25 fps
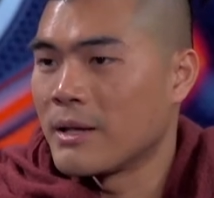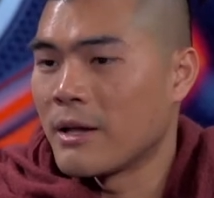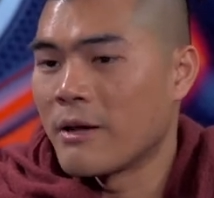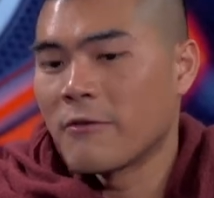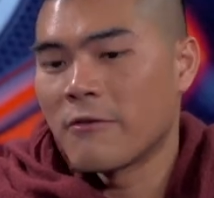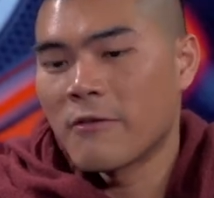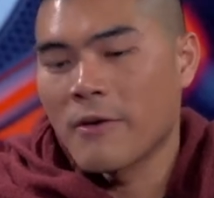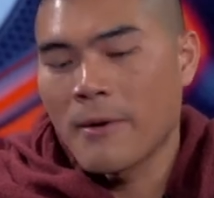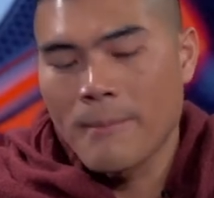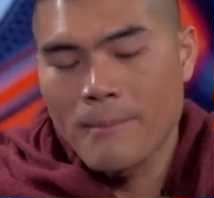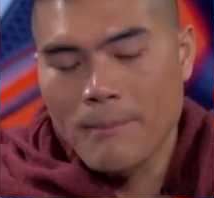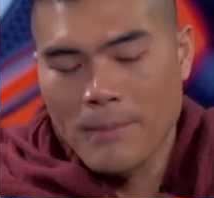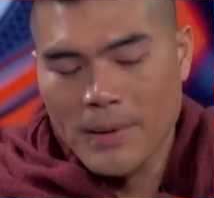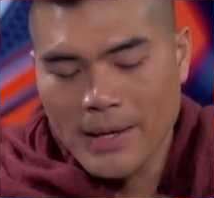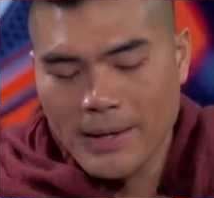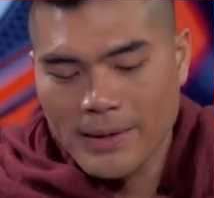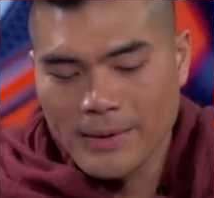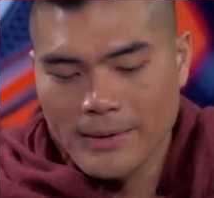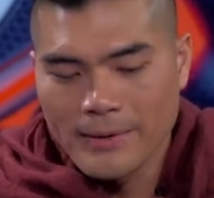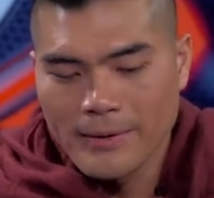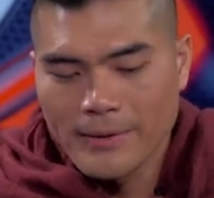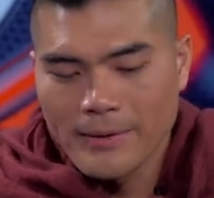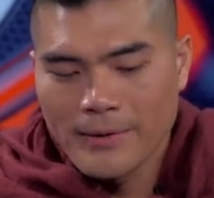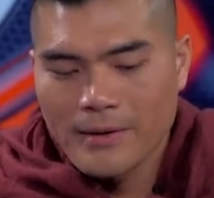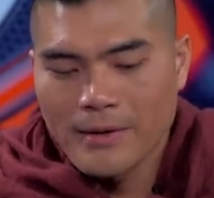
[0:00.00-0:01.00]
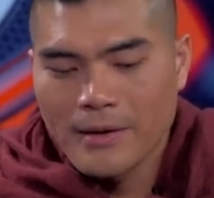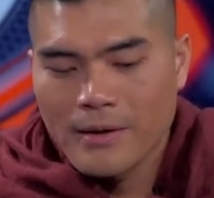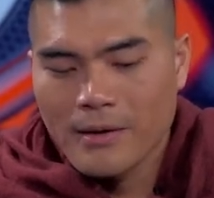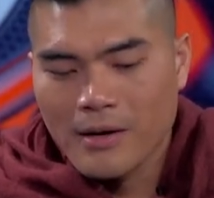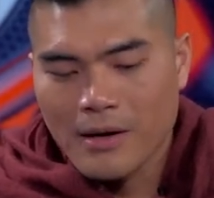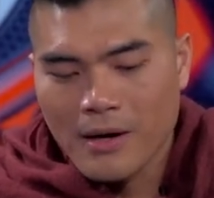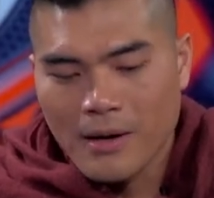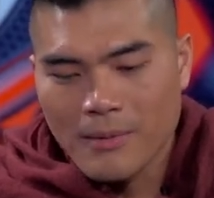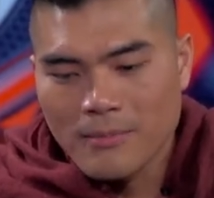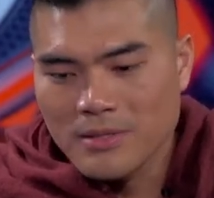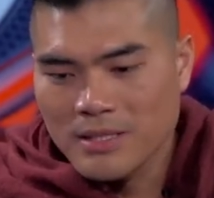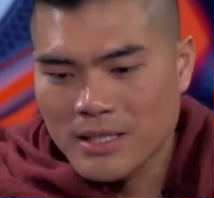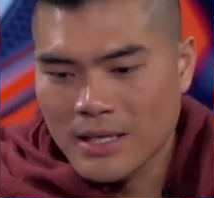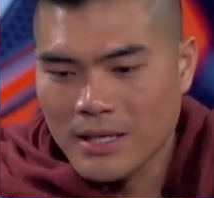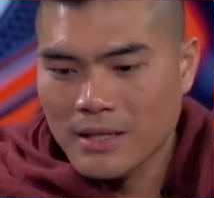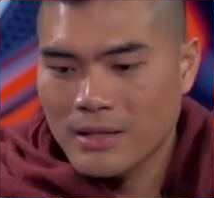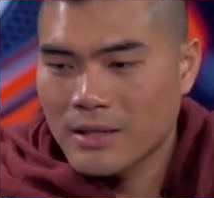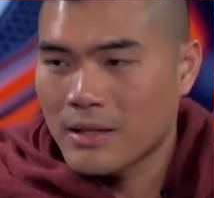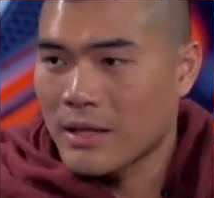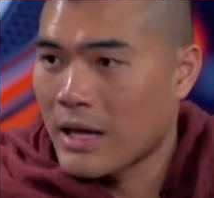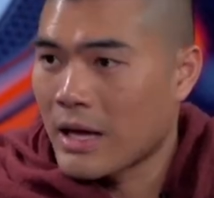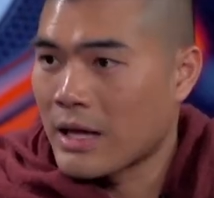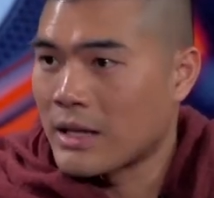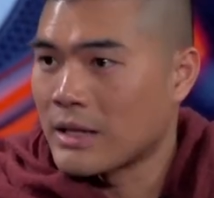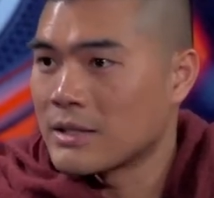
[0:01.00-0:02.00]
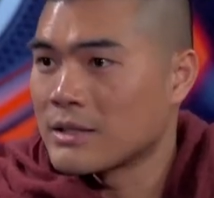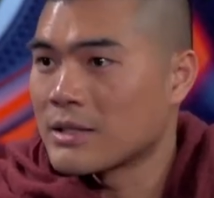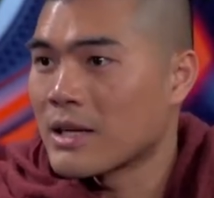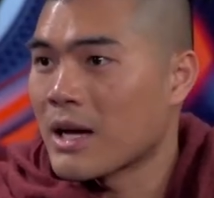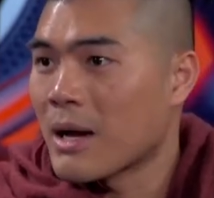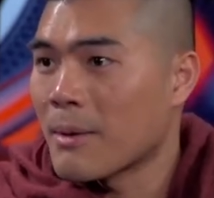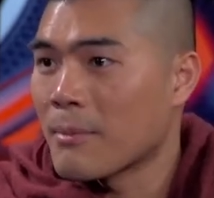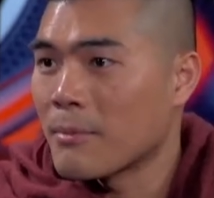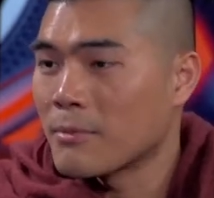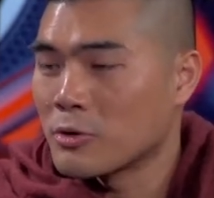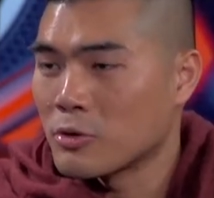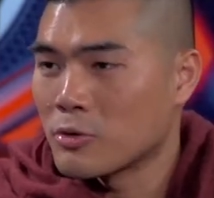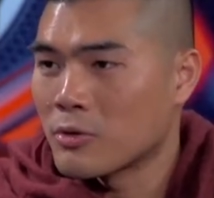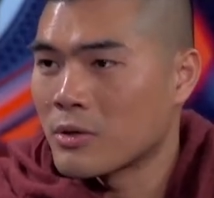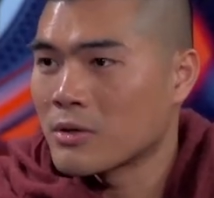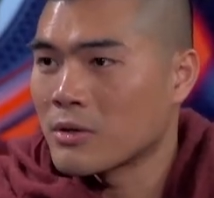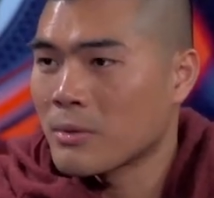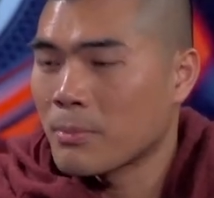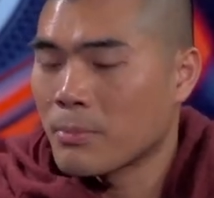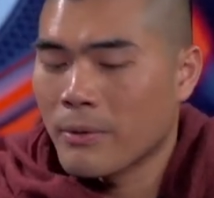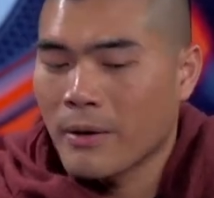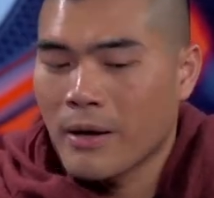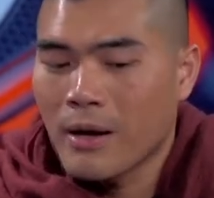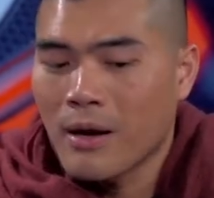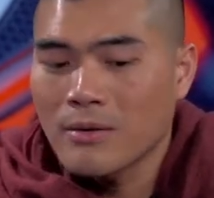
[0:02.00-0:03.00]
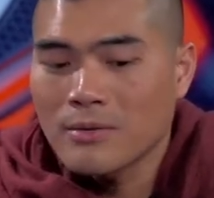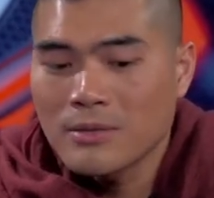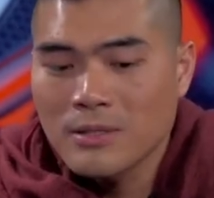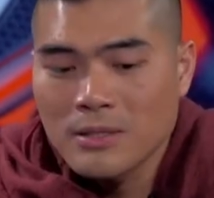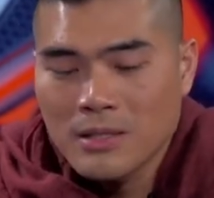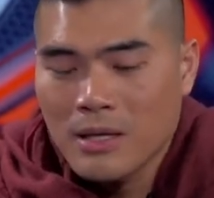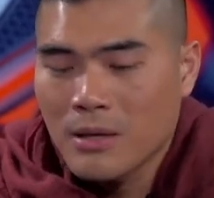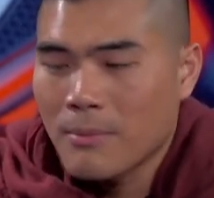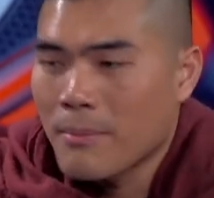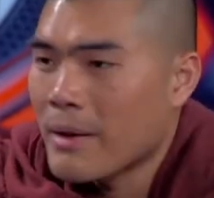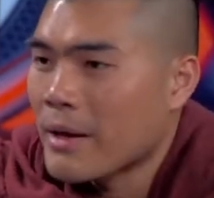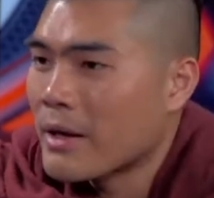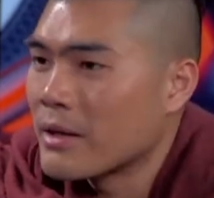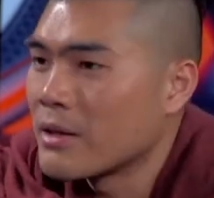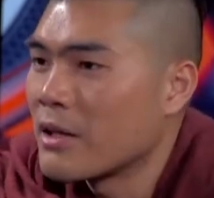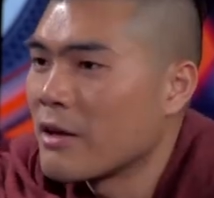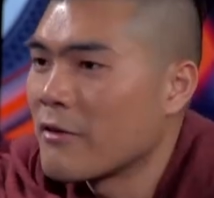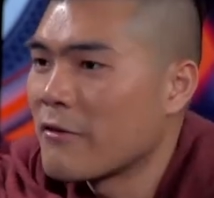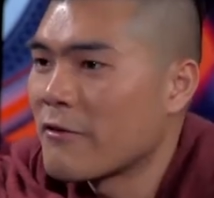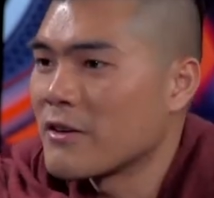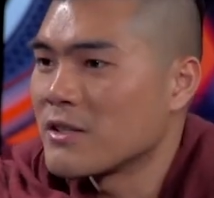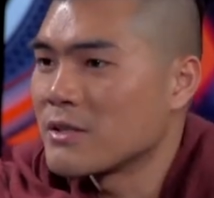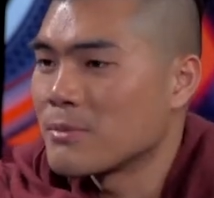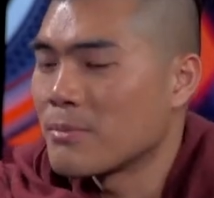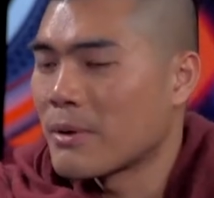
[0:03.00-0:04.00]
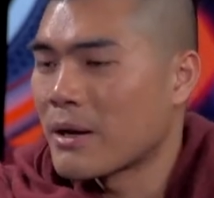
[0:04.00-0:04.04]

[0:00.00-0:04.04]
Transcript: If Embiid comes in anytime during the playoffs, this can make a difference.